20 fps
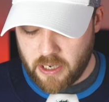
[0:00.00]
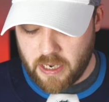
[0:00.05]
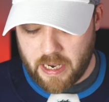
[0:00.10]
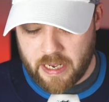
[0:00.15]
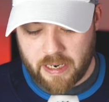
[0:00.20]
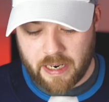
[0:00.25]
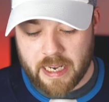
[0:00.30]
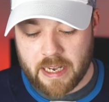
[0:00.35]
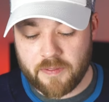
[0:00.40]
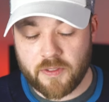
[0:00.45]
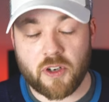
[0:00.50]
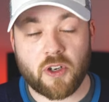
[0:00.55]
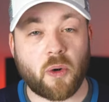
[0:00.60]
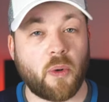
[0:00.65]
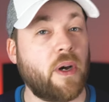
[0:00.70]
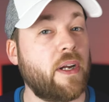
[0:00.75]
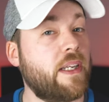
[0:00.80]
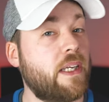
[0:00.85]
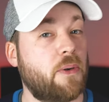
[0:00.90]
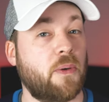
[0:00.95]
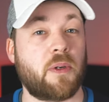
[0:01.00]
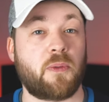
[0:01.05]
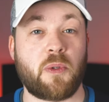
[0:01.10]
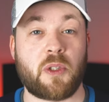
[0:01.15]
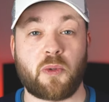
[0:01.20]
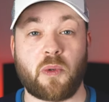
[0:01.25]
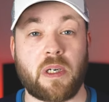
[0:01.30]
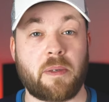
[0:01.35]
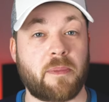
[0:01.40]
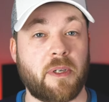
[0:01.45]
And I have no idea
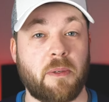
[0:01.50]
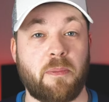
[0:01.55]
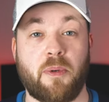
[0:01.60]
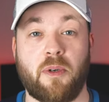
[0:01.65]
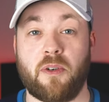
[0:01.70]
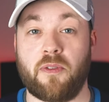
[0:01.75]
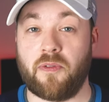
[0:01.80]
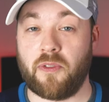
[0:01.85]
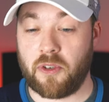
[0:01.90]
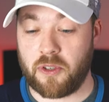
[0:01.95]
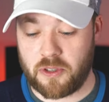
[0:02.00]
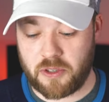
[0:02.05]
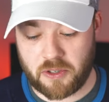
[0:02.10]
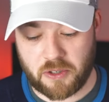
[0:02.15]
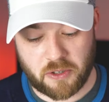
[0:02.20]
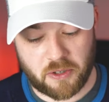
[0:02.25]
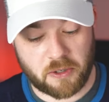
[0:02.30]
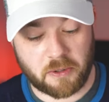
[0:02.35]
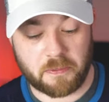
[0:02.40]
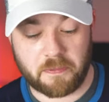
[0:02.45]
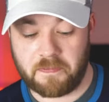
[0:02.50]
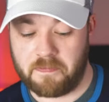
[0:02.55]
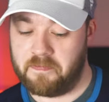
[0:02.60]
which one I'm gonna pull first. So